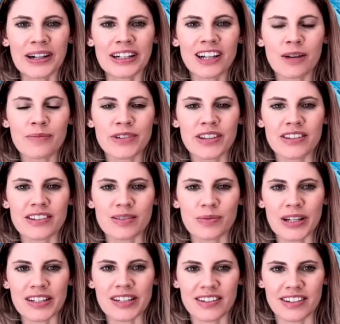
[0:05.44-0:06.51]
welcome to this
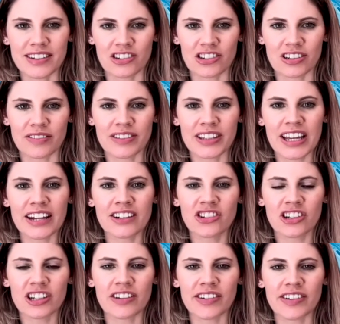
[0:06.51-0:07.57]
week's edition of the
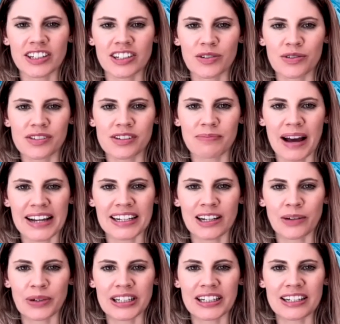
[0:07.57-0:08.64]
Engineering News and
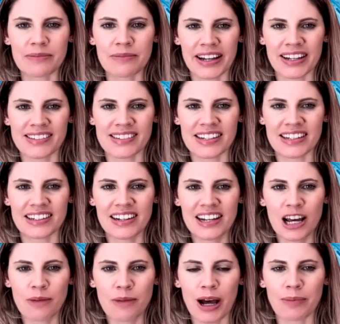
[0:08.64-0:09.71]
Mining Weekly magazine,
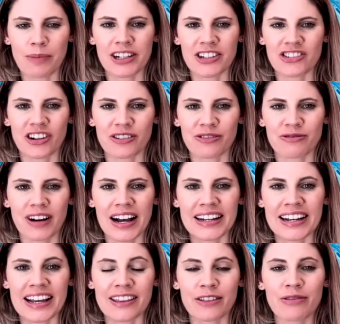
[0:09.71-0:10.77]
published on
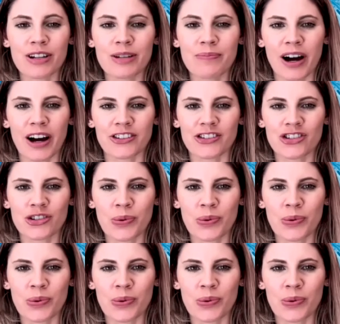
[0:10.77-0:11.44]
Friday, 3 March